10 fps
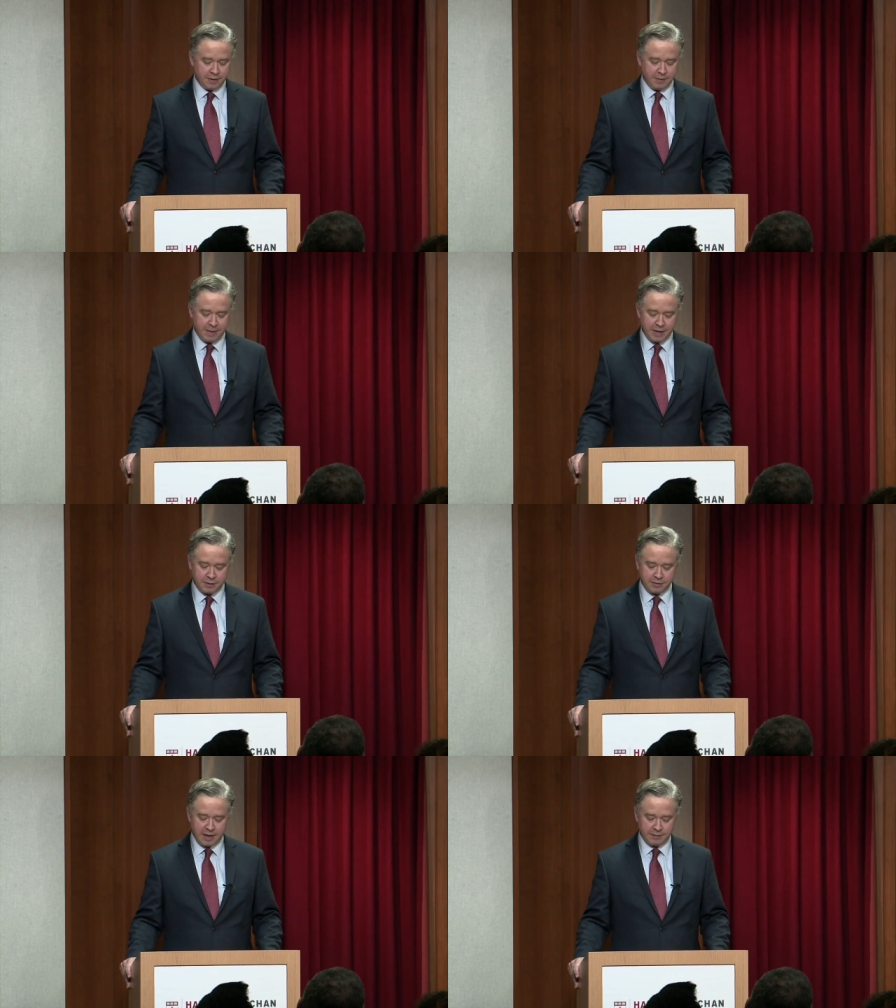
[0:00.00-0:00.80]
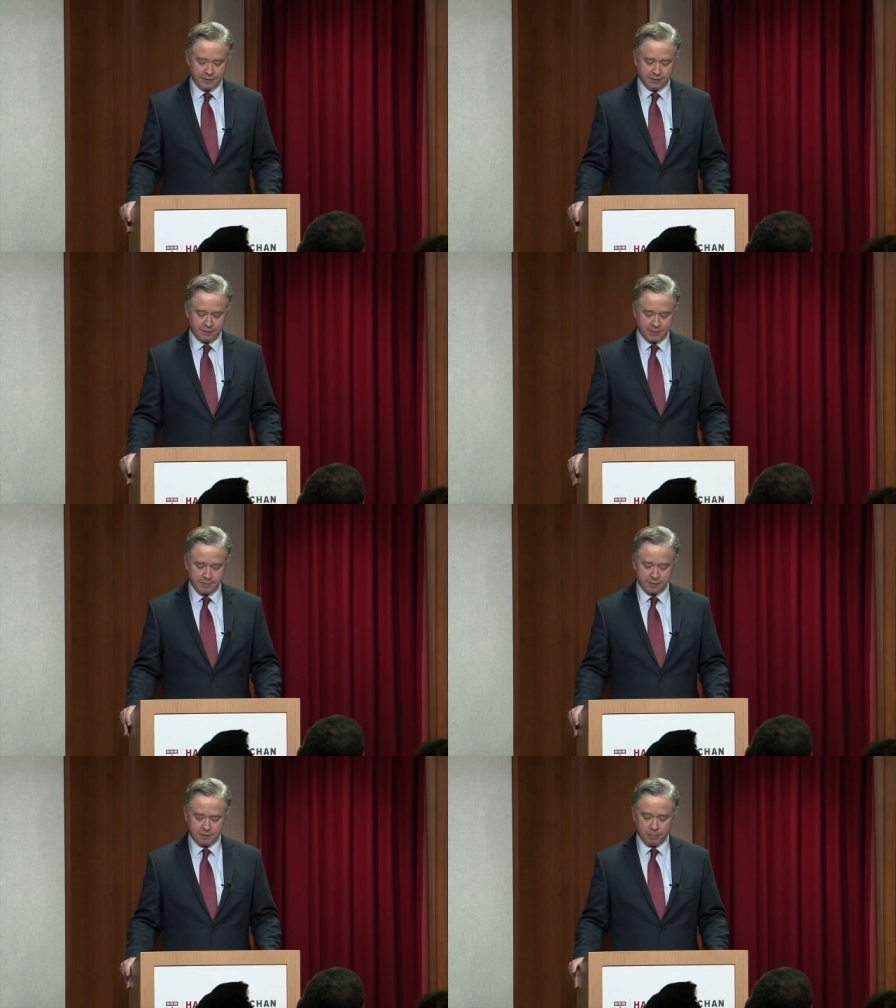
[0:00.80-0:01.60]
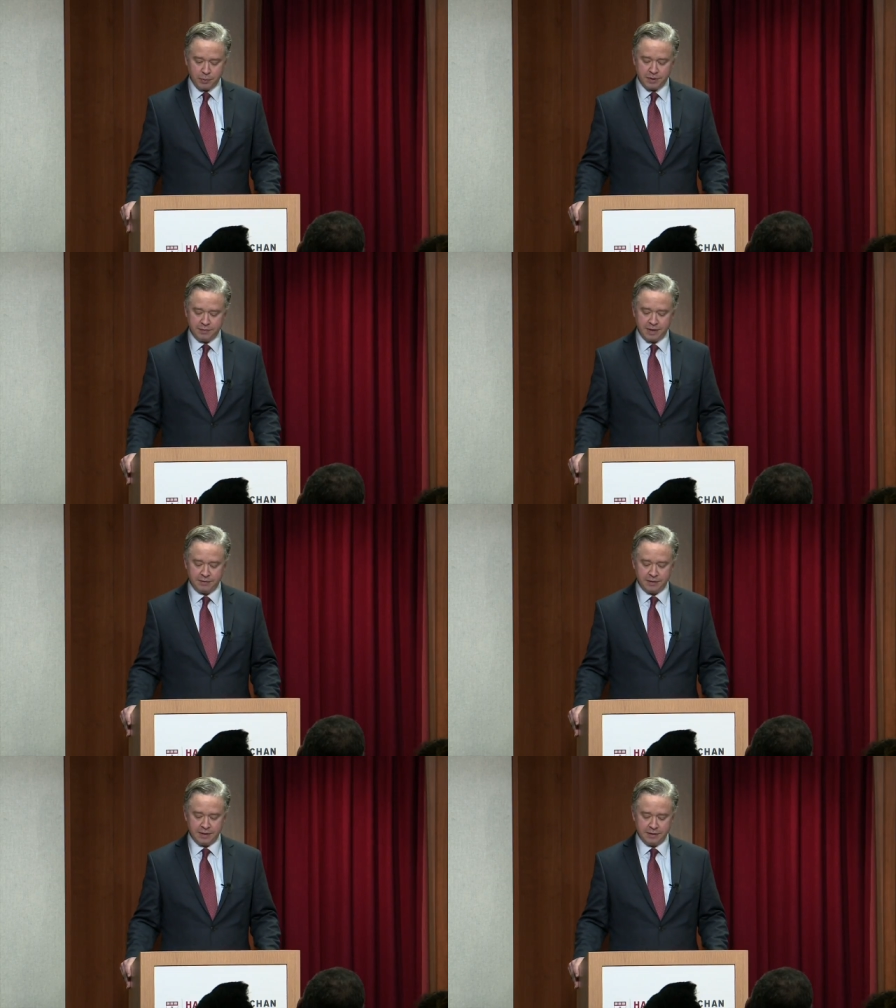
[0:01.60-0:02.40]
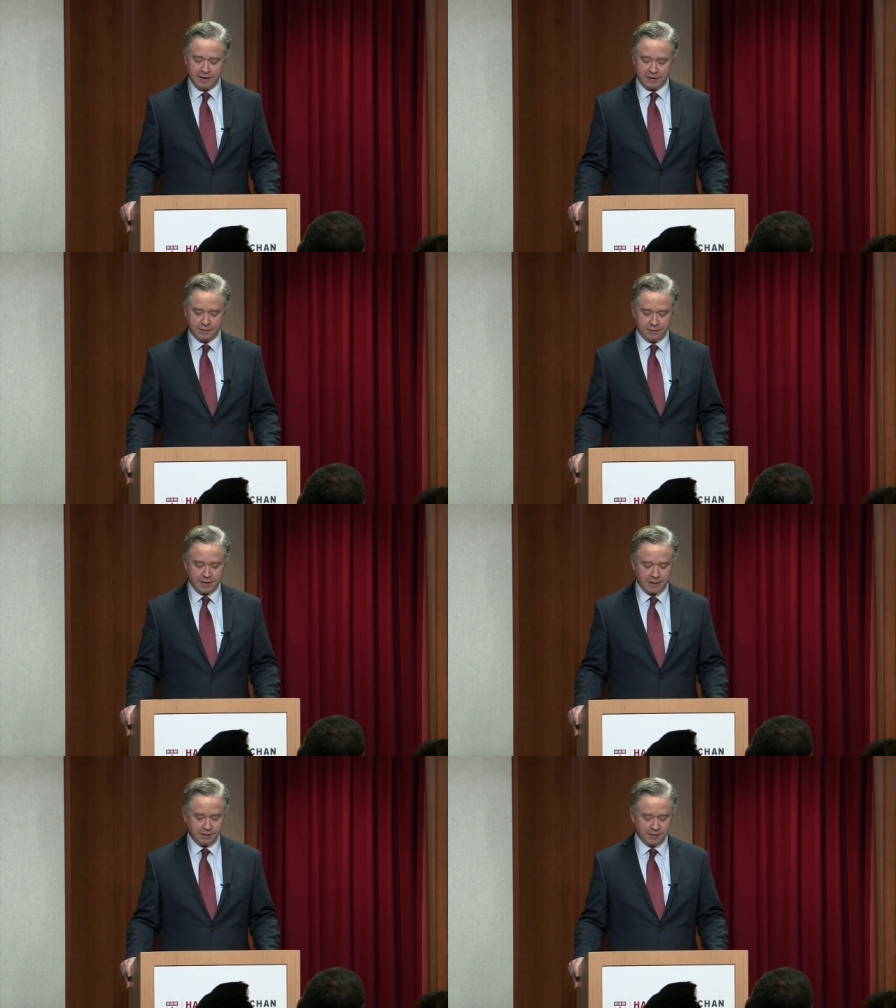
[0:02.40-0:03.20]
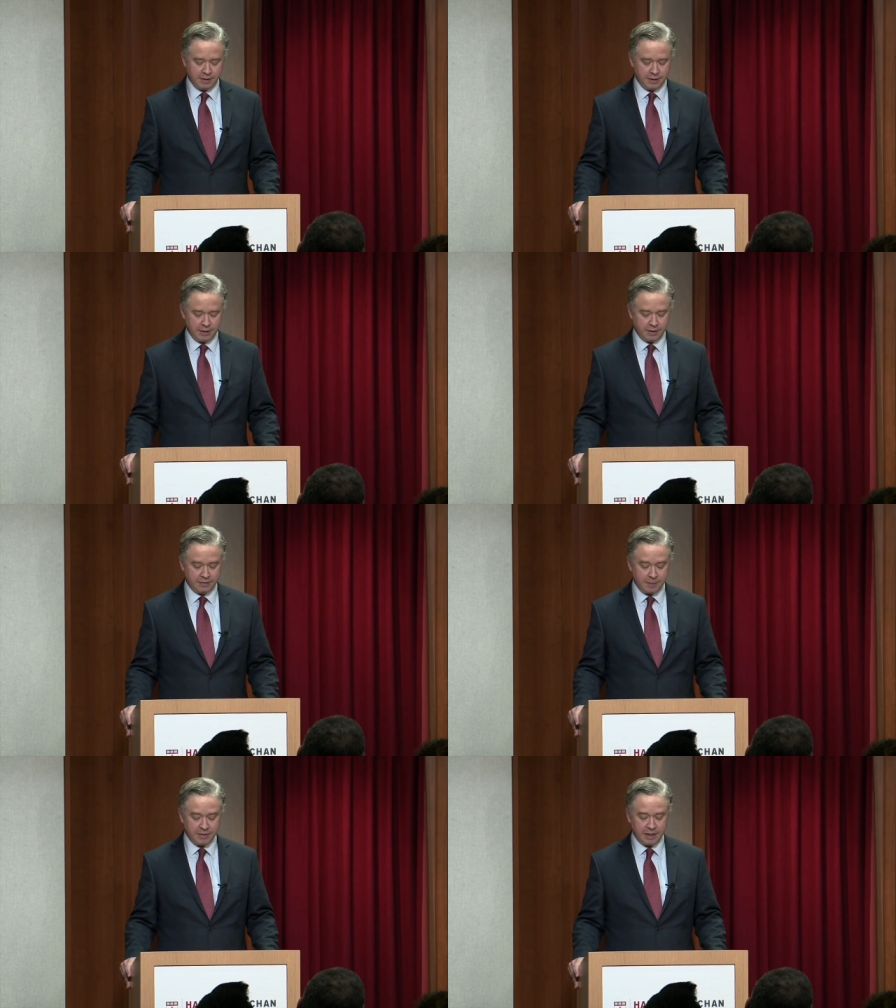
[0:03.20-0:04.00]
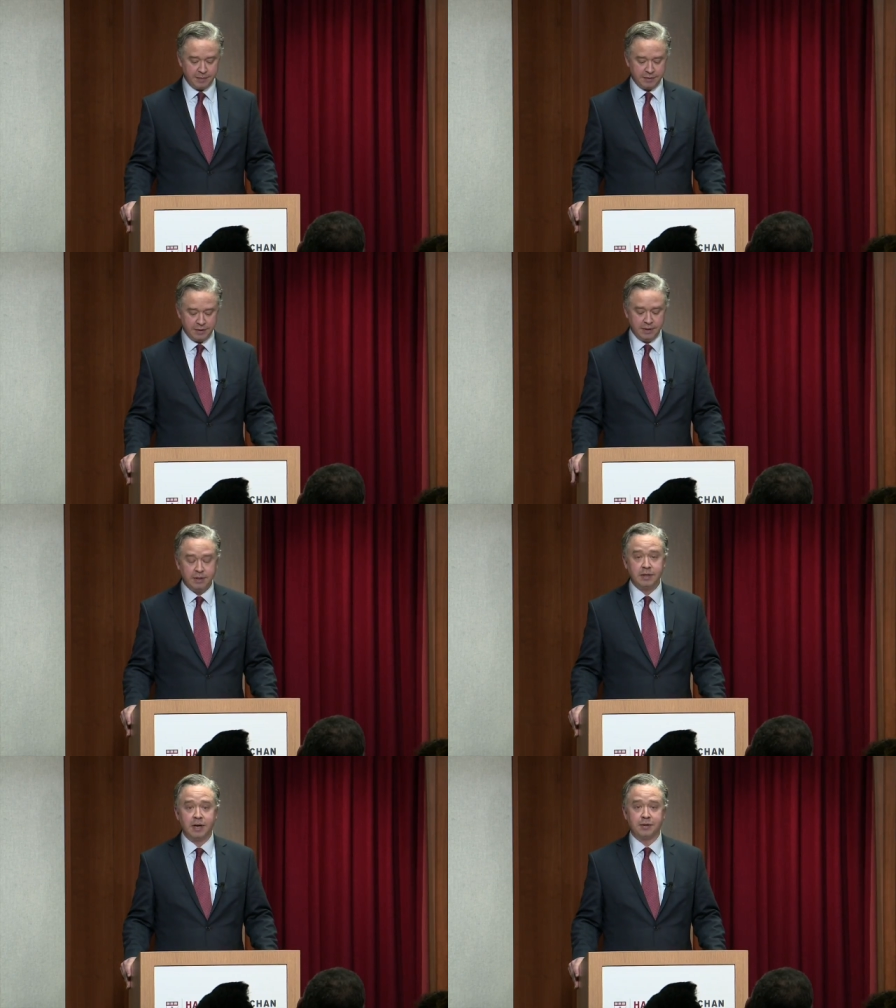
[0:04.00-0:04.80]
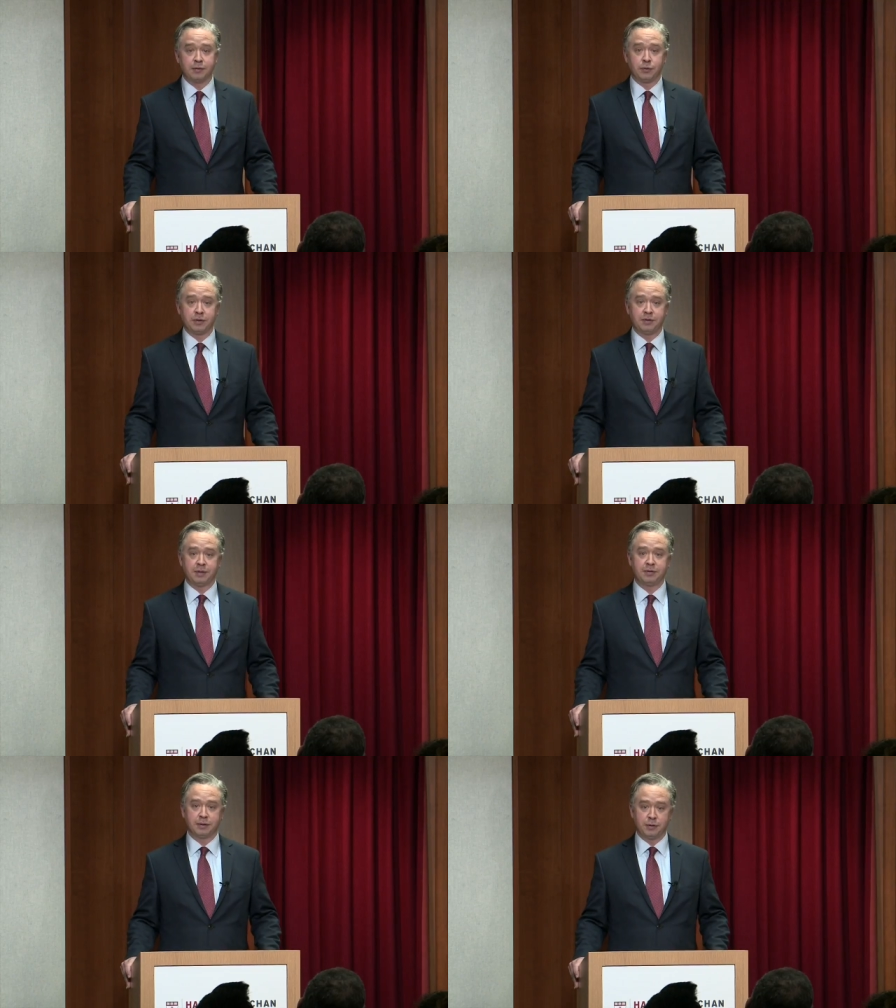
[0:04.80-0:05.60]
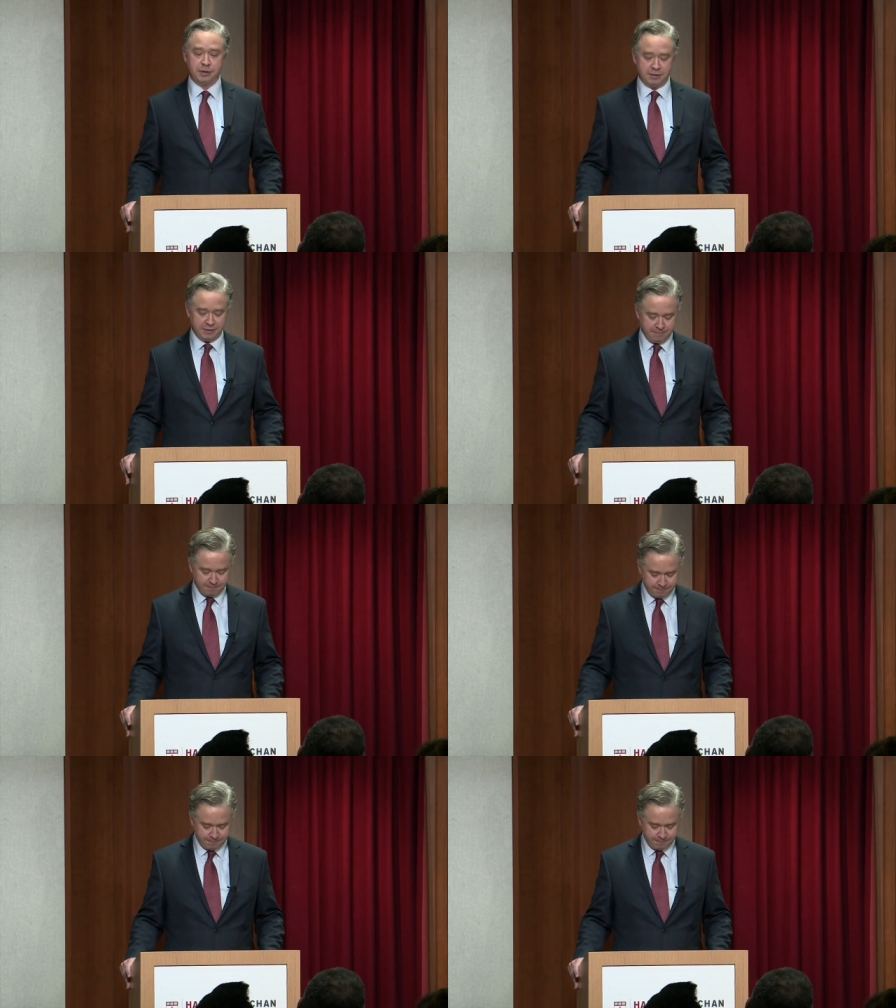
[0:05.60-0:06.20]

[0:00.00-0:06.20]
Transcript: are the major drivers of some of the most important events in international affairs and sometimes are the sources of solutions.